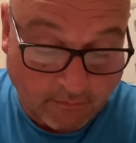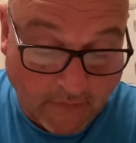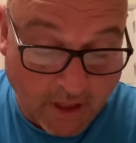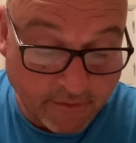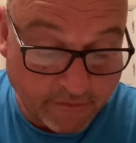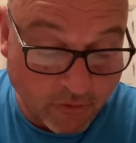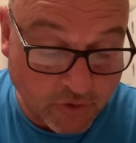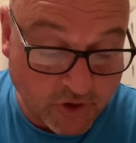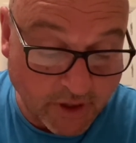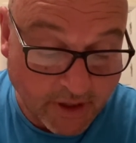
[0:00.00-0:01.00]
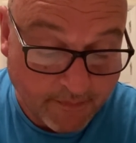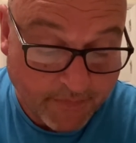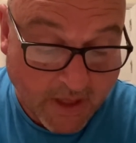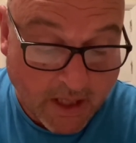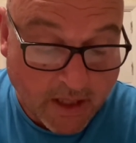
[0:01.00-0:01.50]
unfortunately.
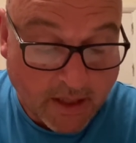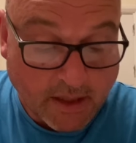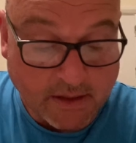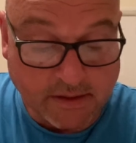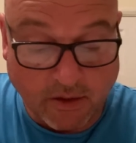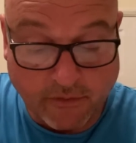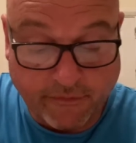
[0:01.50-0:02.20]
So